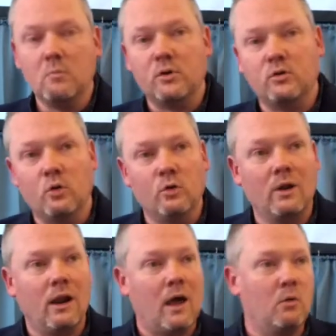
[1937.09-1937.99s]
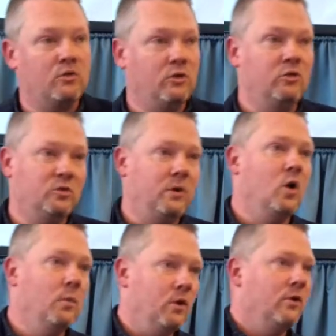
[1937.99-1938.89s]
But don't allow it to just
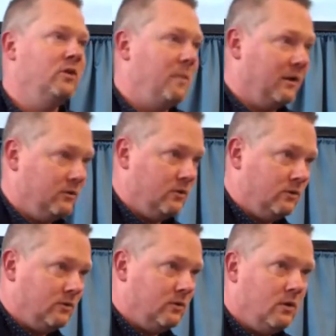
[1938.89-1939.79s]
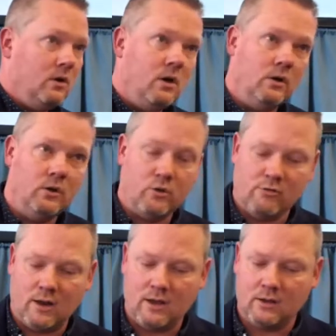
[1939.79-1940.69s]
become another dependence, another
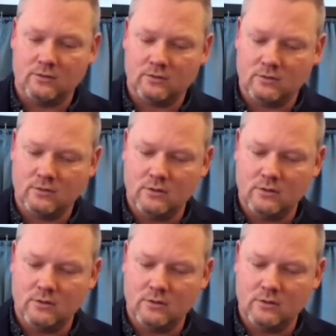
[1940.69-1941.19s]
reliance.